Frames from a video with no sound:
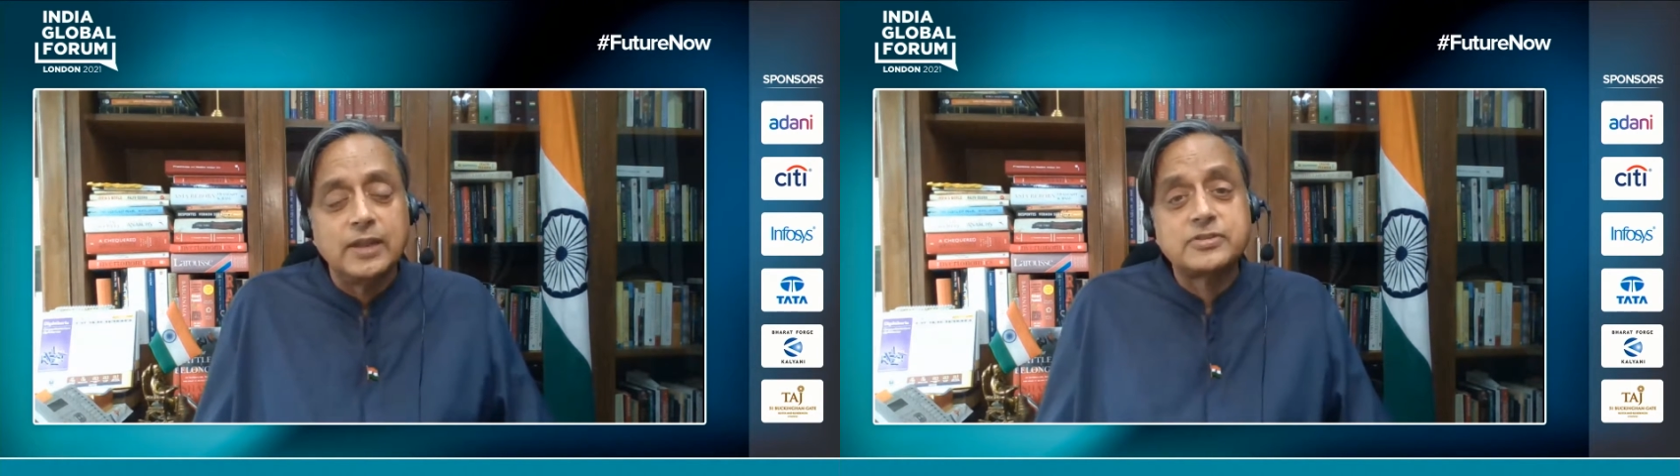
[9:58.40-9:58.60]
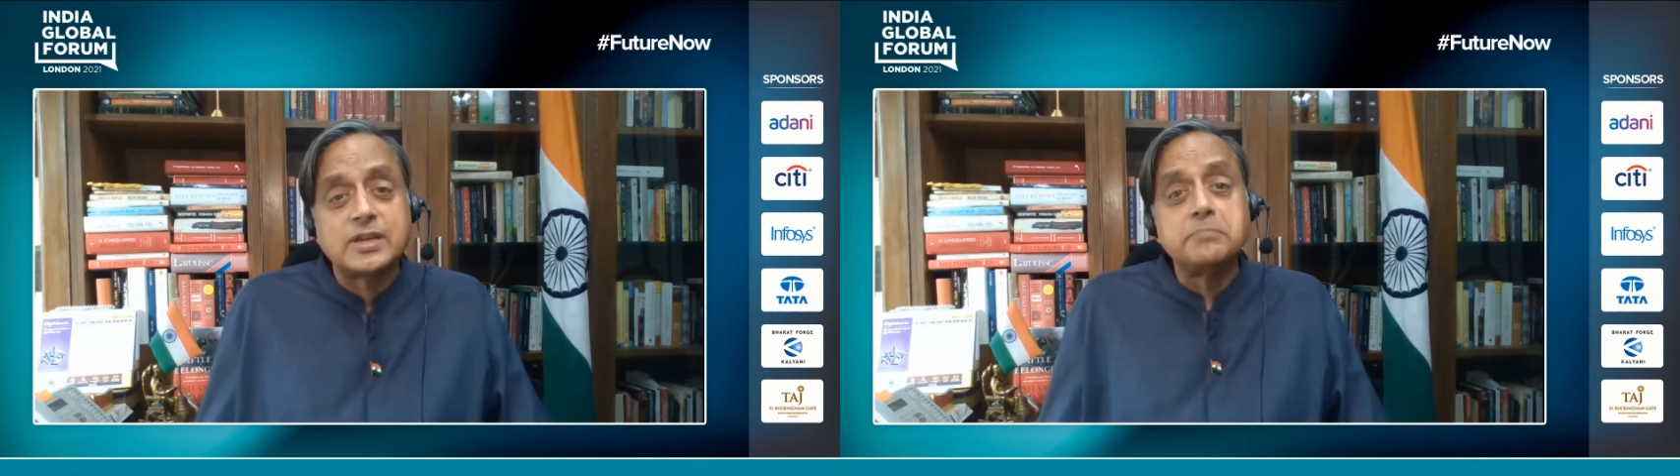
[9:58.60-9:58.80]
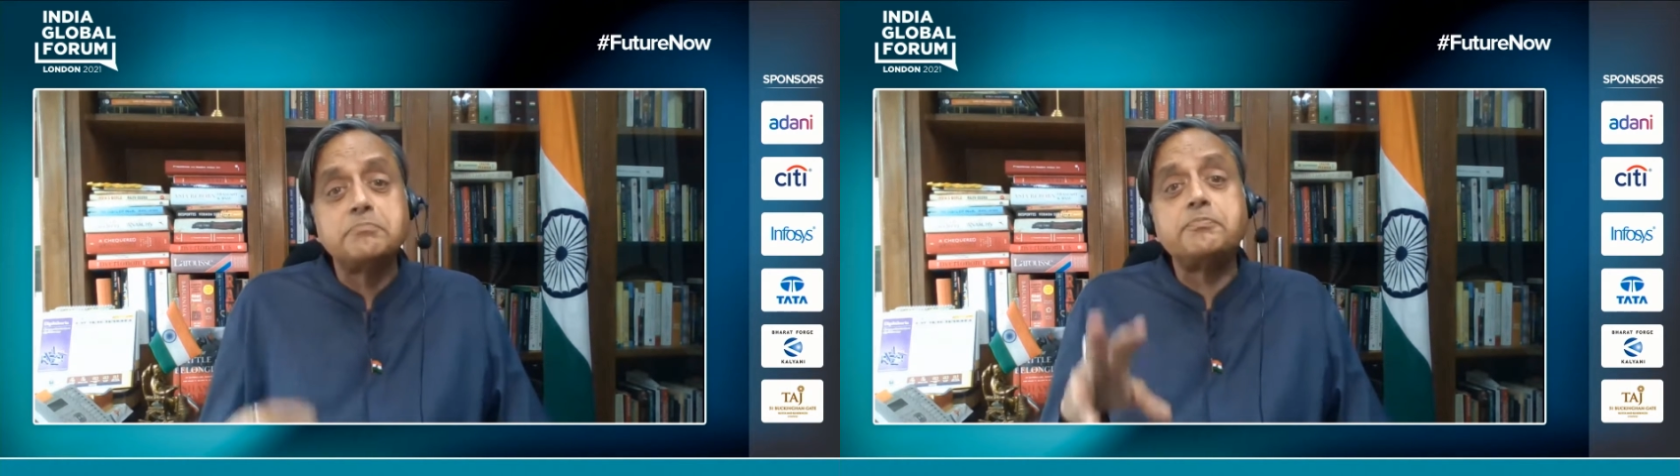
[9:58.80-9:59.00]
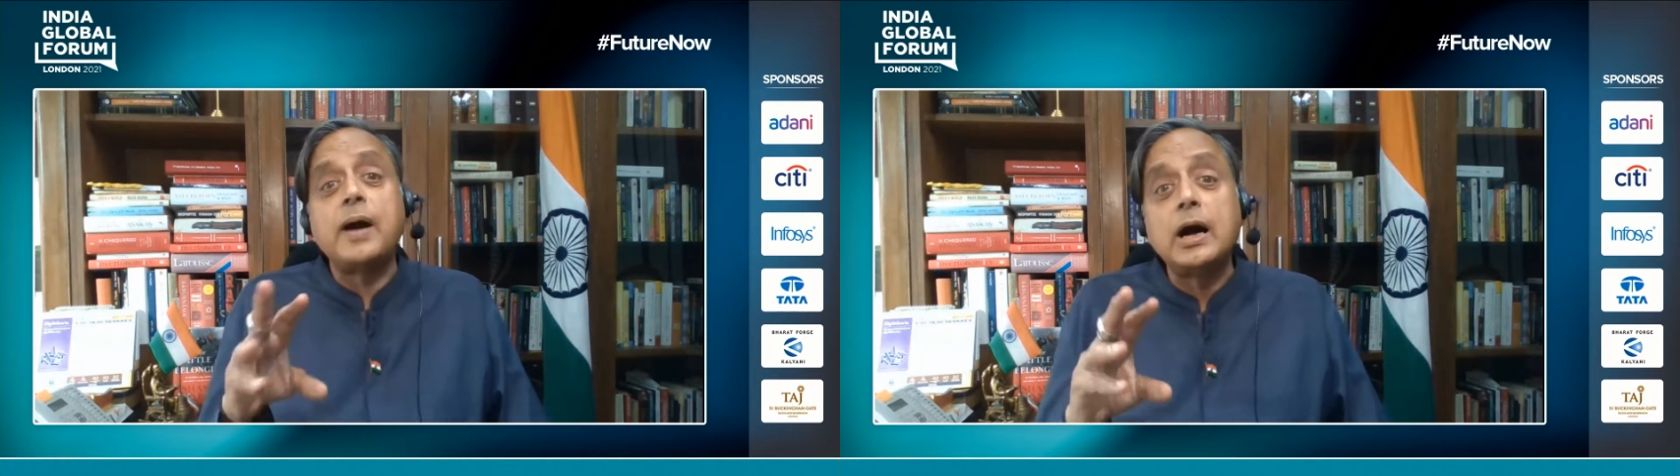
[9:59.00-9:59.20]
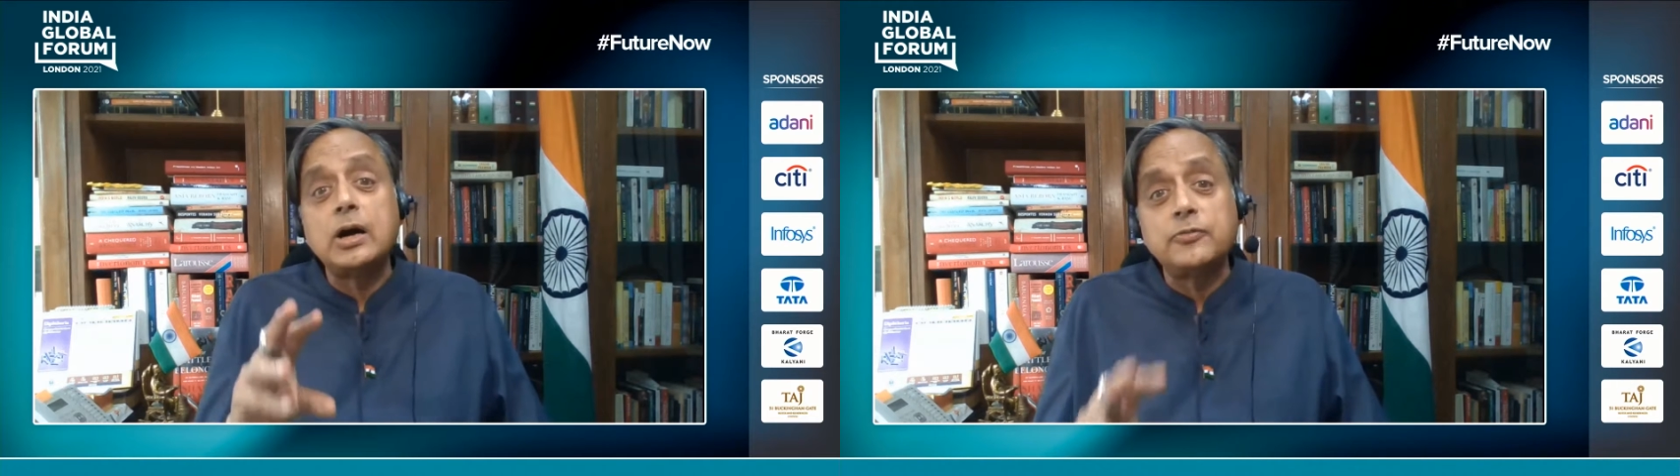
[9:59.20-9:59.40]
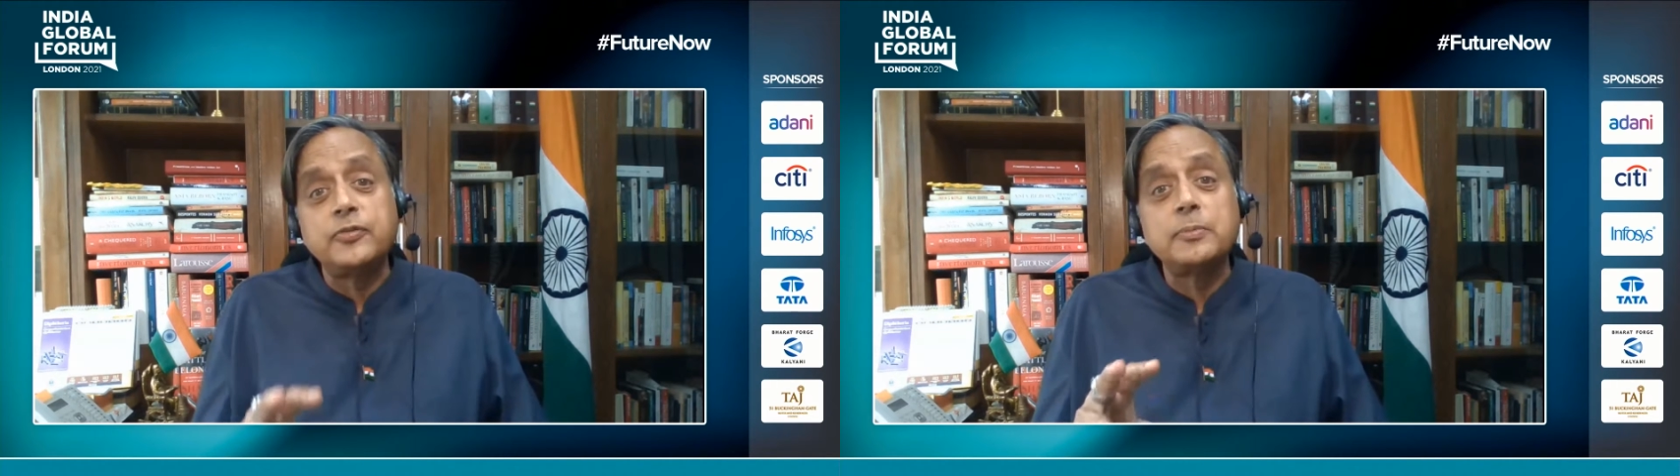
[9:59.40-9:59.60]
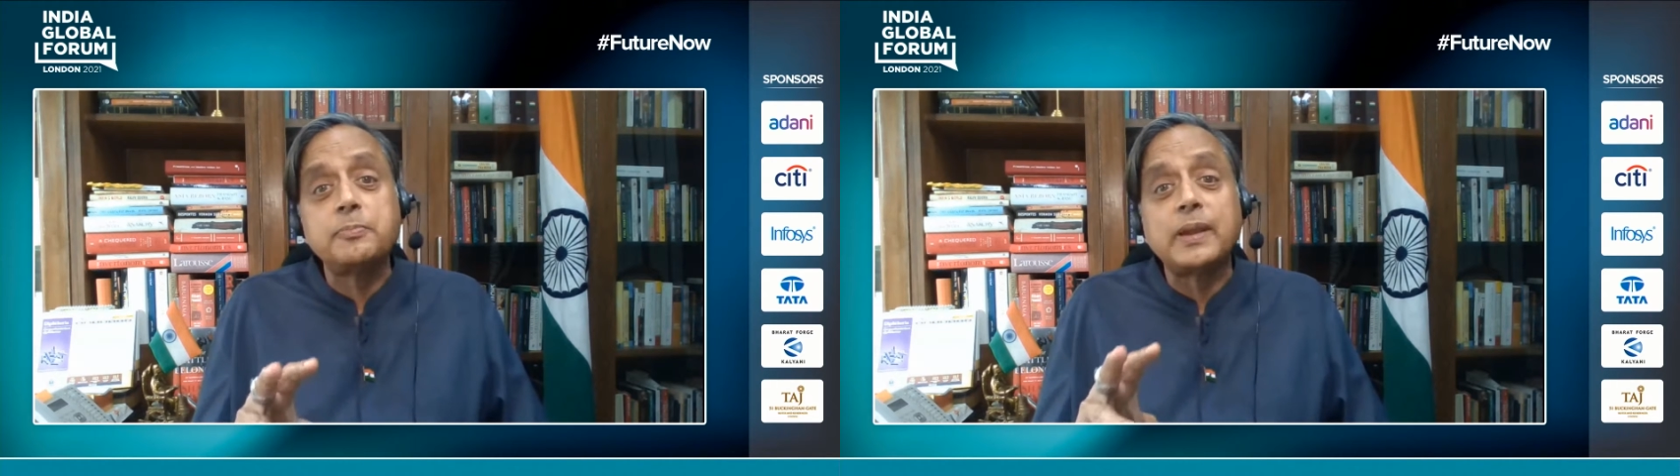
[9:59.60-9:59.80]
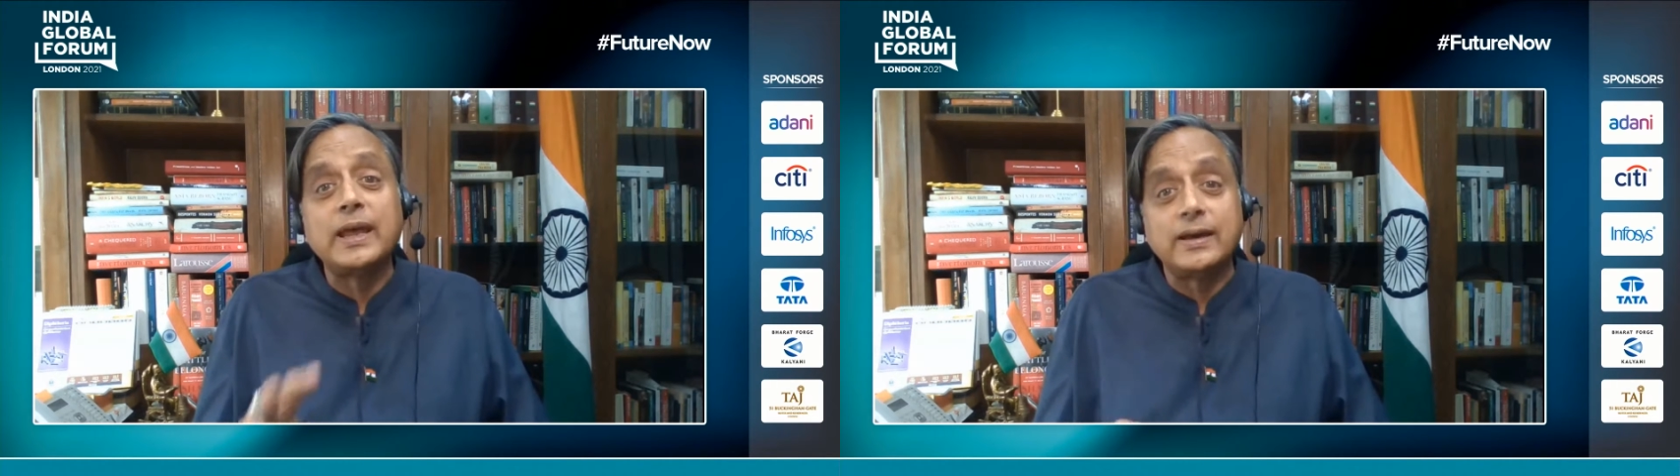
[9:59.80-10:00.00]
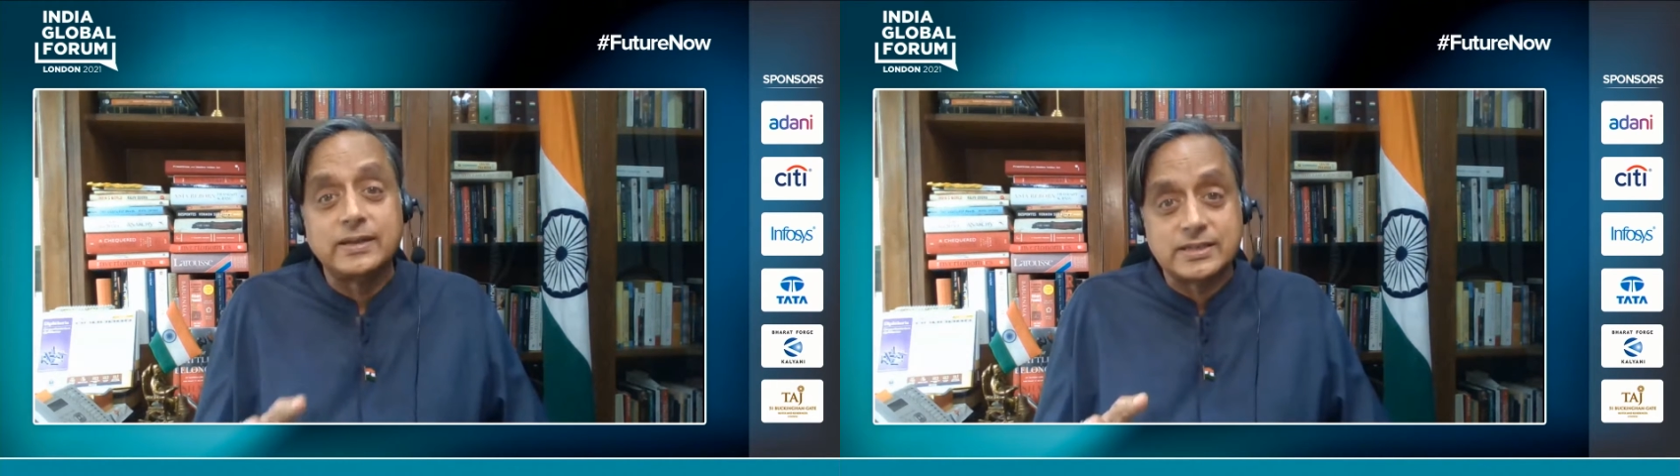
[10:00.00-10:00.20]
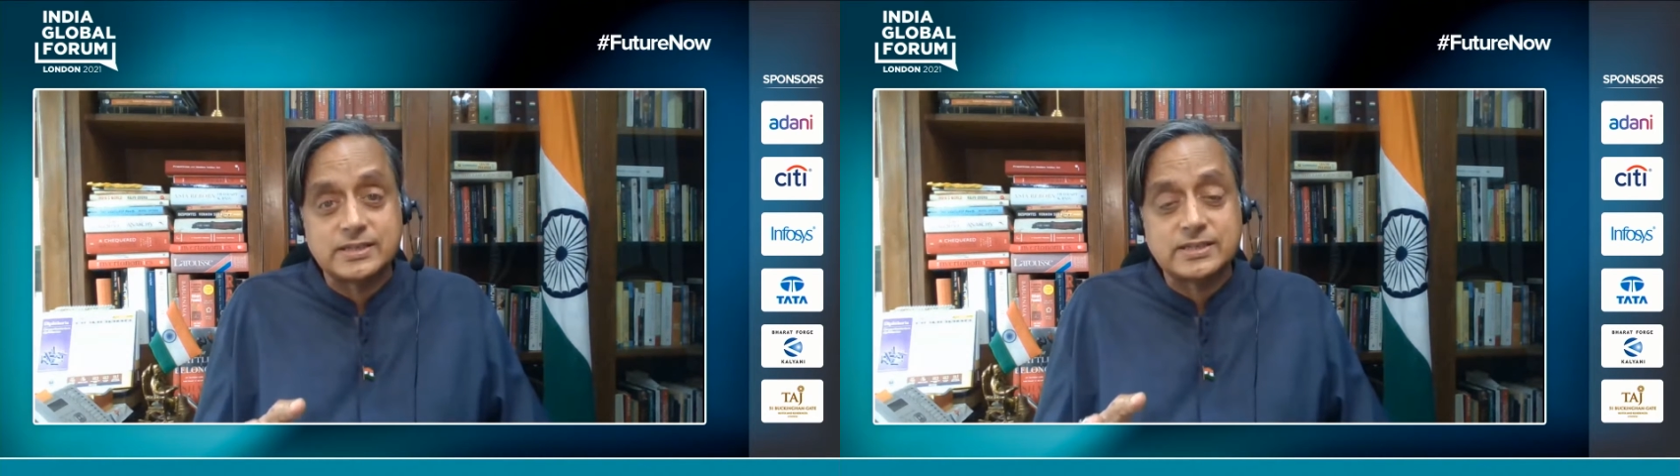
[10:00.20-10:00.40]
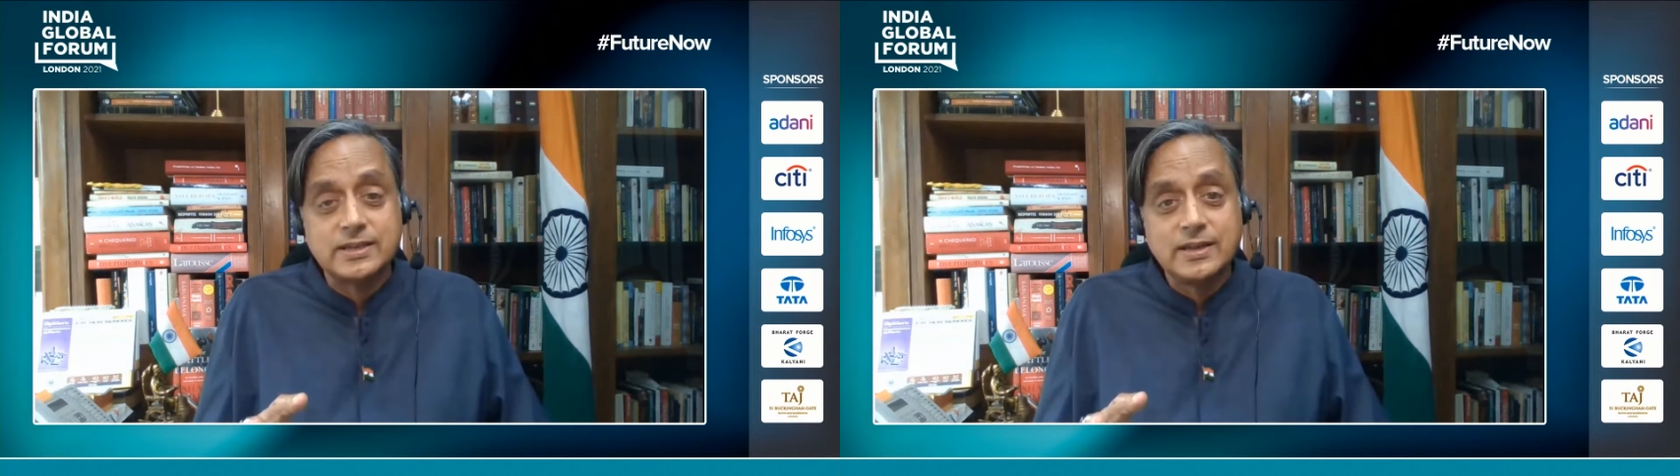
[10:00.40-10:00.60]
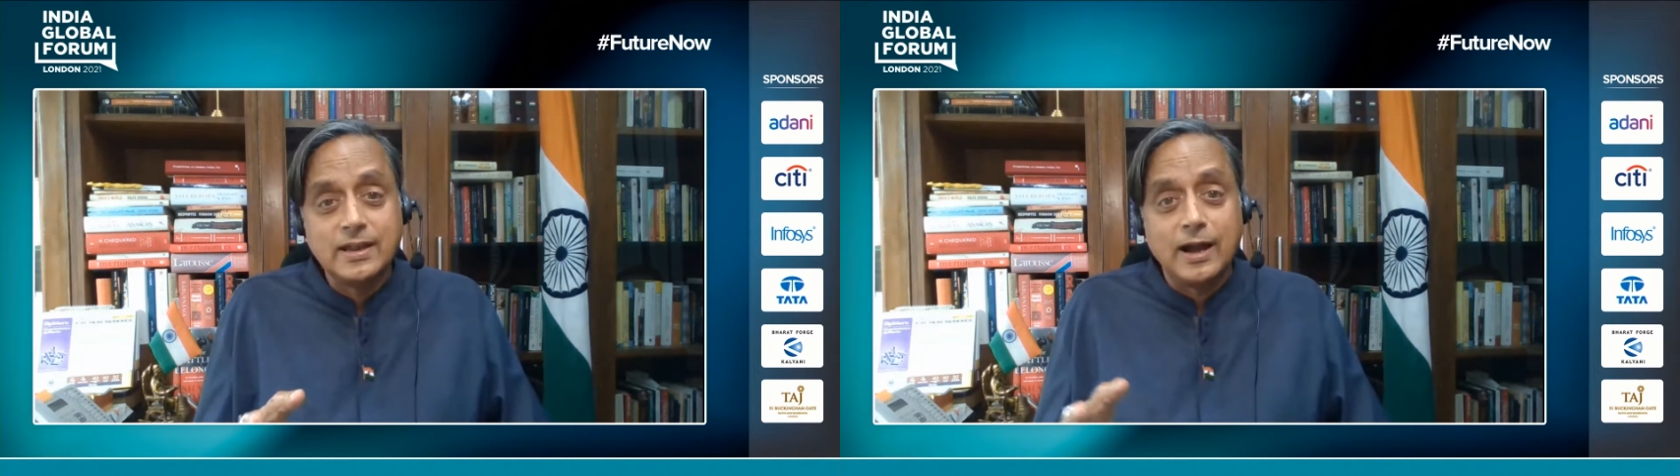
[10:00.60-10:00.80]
if some powerful players